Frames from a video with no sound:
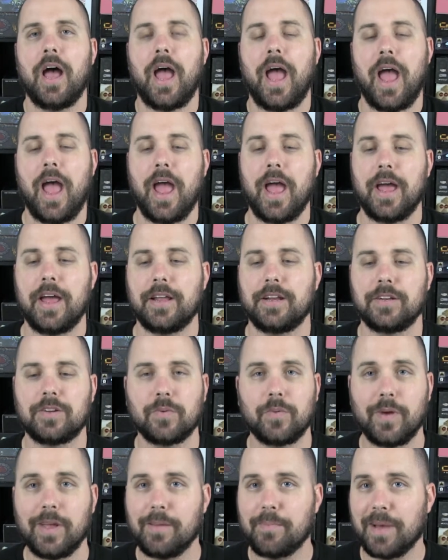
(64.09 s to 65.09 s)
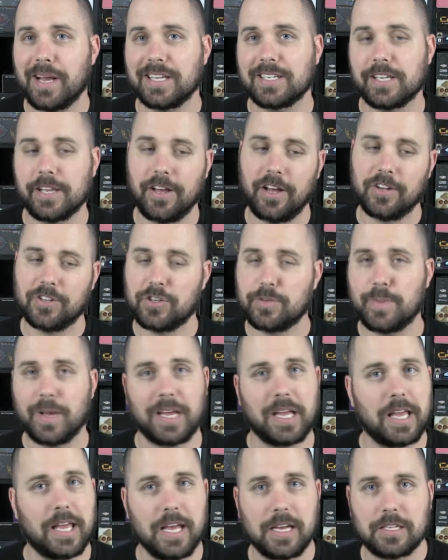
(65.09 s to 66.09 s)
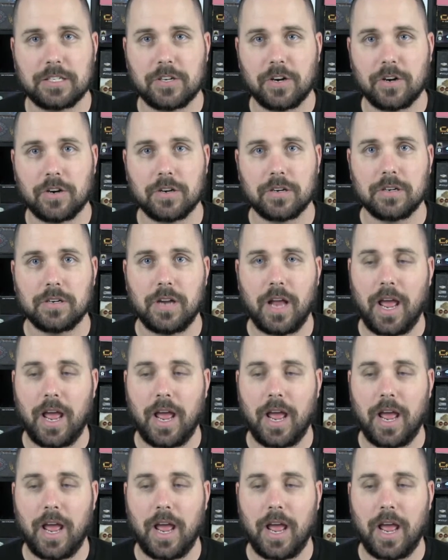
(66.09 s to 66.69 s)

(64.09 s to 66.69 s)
And I'll just pick a Kickstarter